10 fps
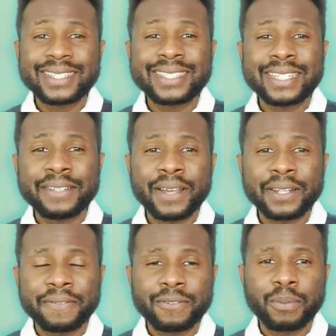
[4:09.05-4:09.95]
delivered
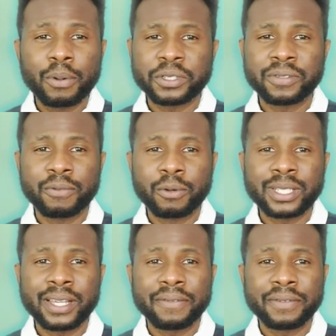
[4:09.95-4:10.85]
a full portion of
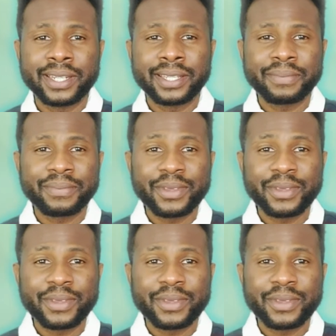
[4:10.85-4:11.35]
water every day,